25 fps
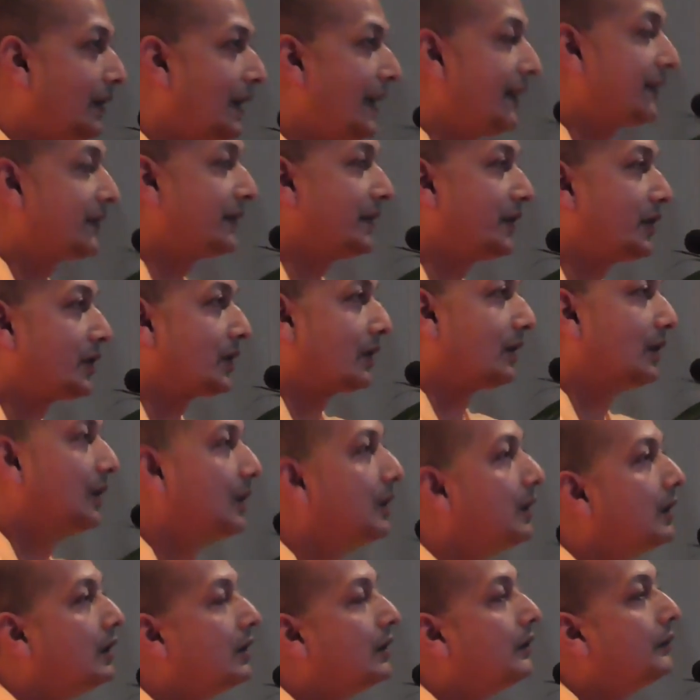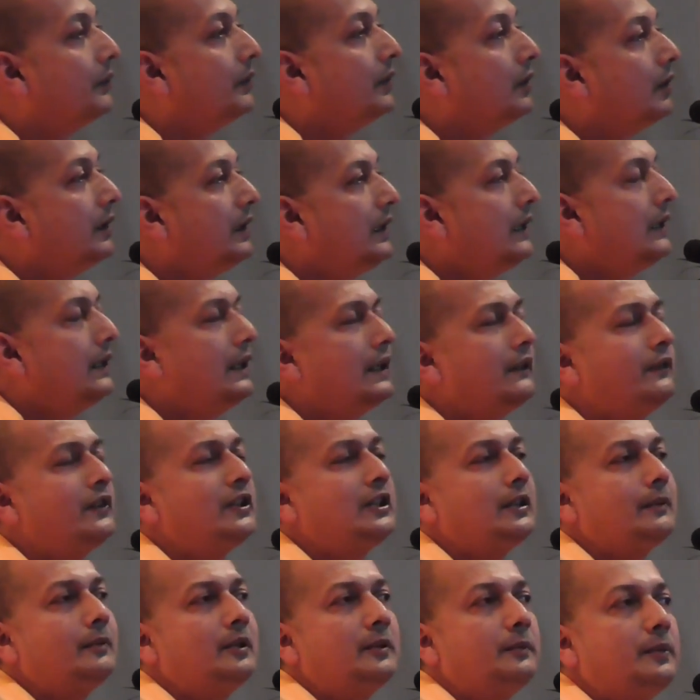relaxation,
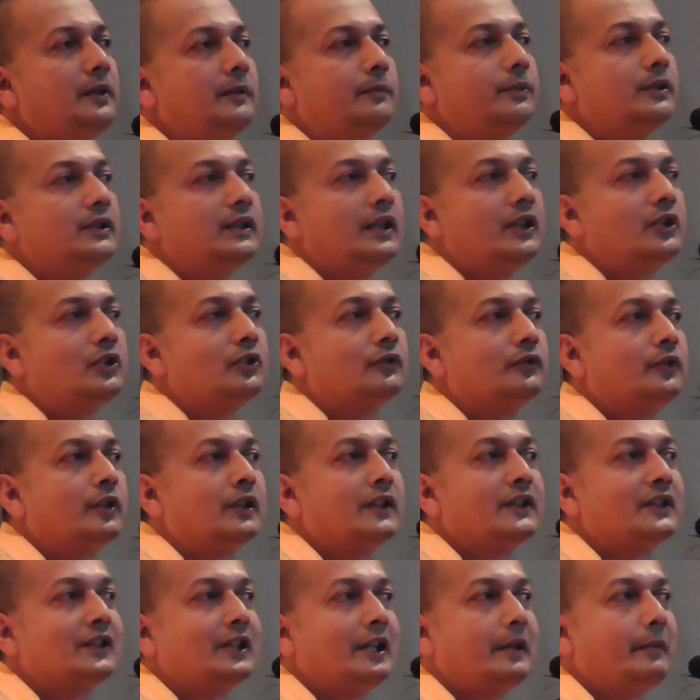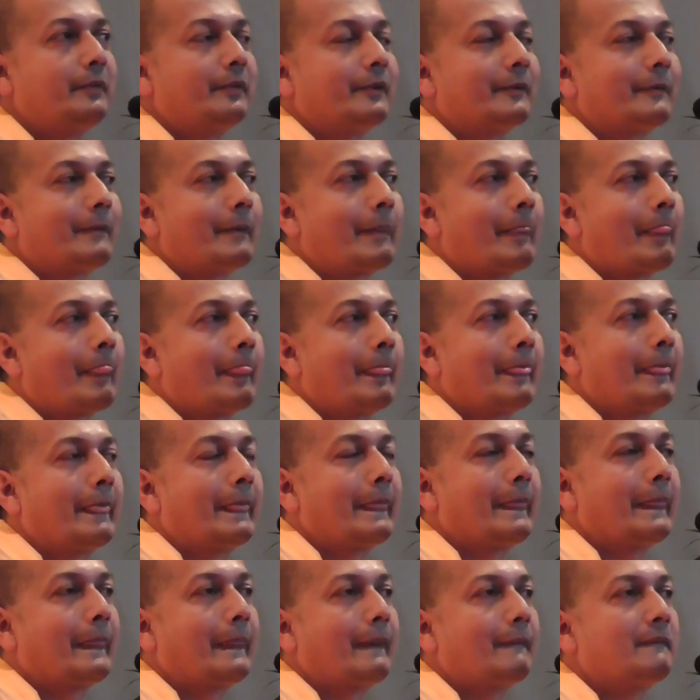inevitably people tend to fall asleep.
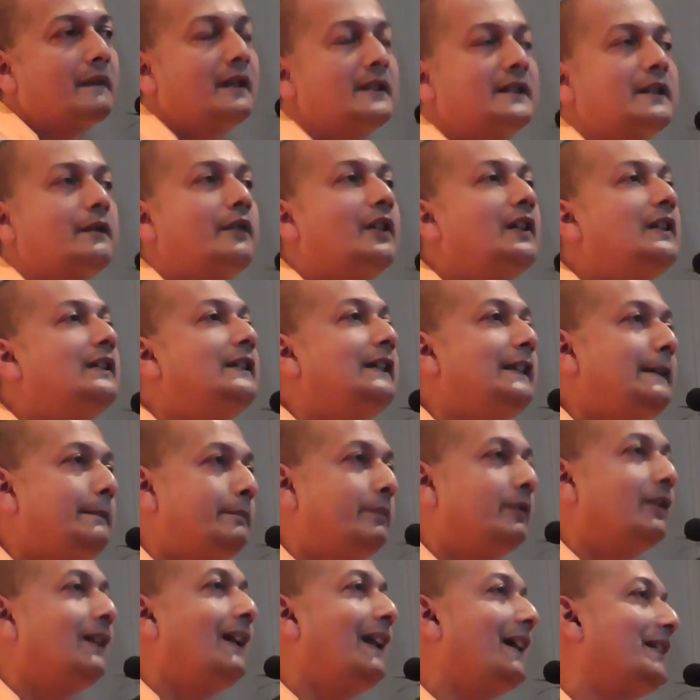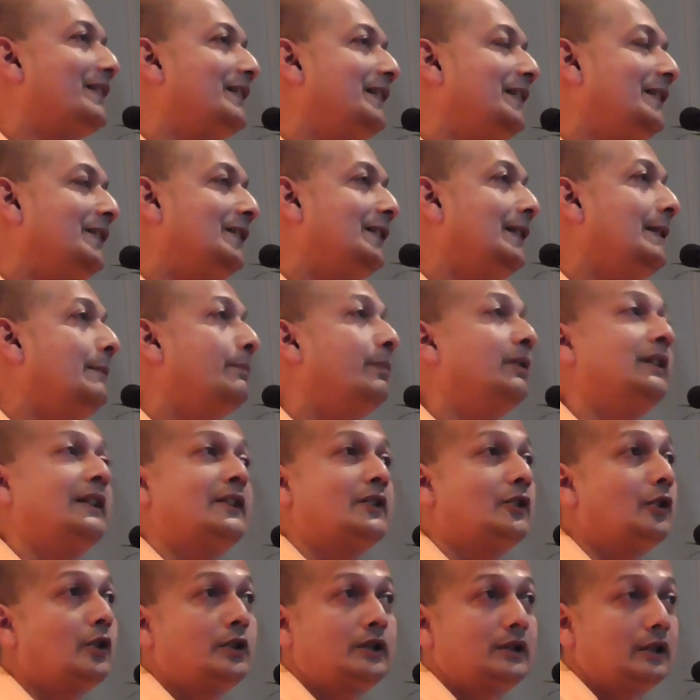It's a very deep, relaxing sleep, but
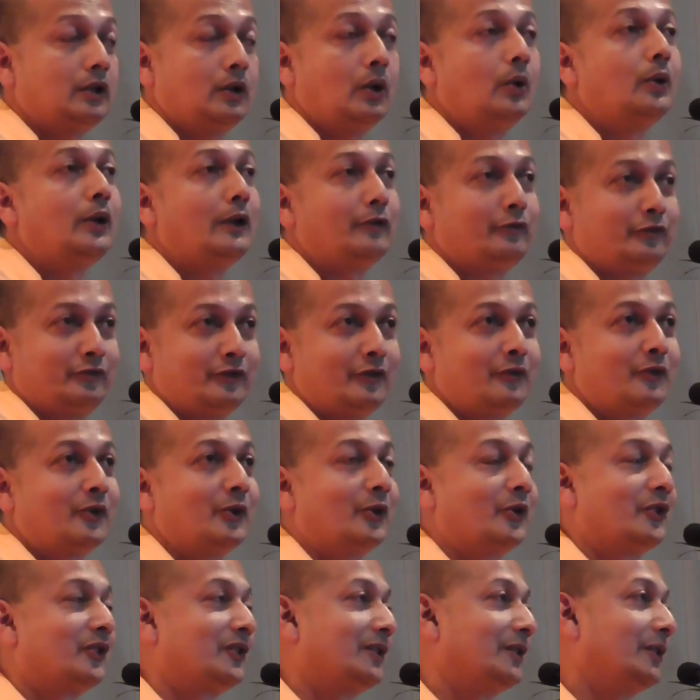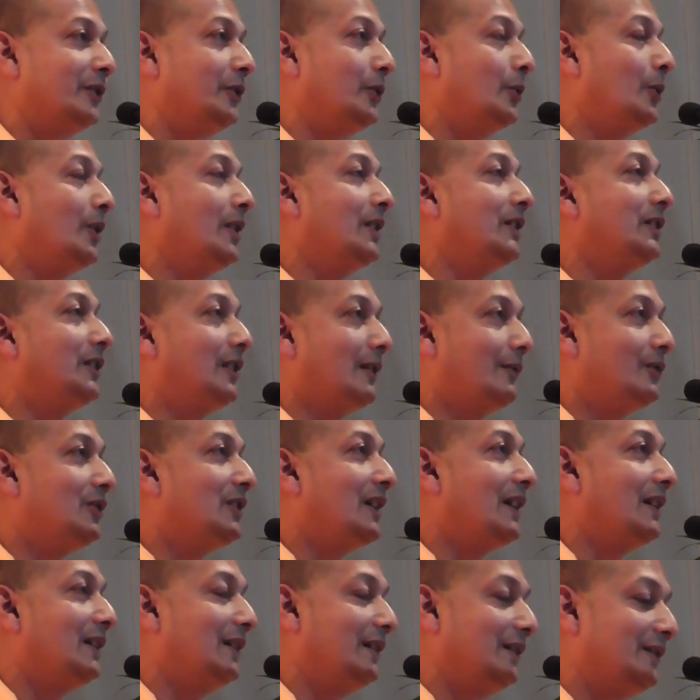that's not the goal of course, Yoga Nidra,
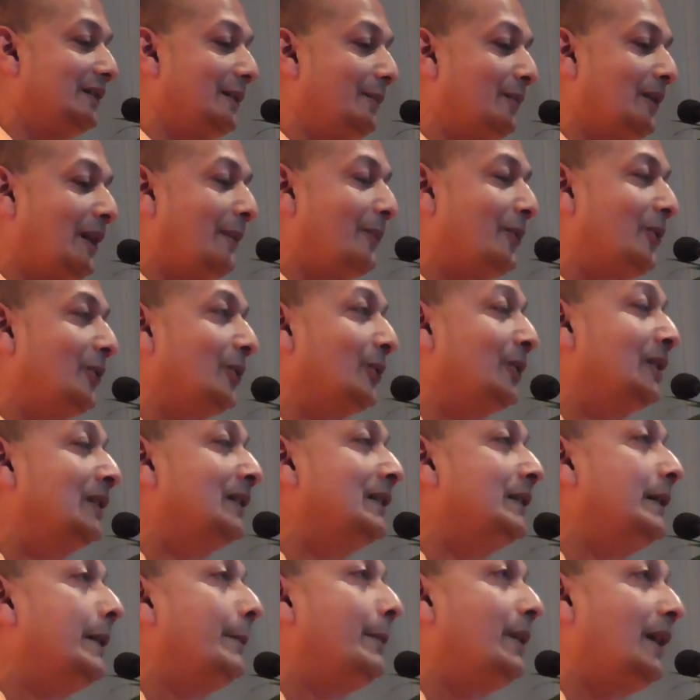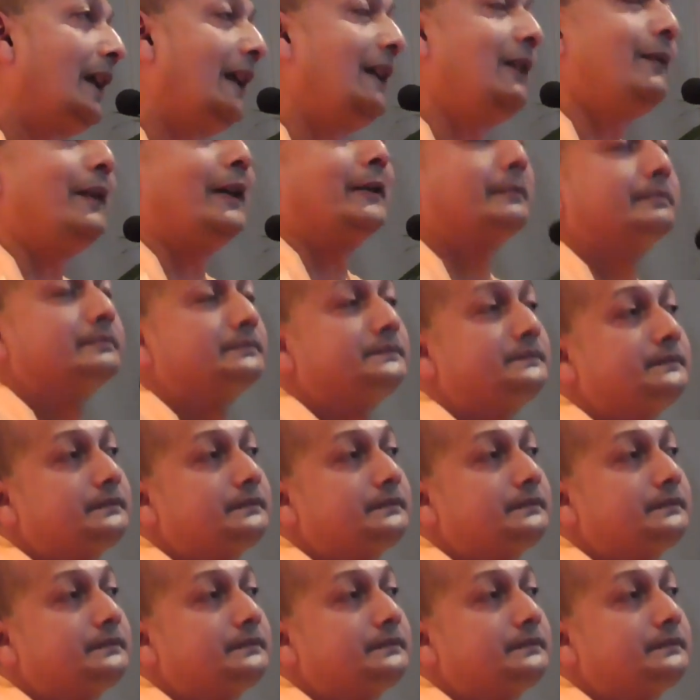which I sometimes do. But anyway,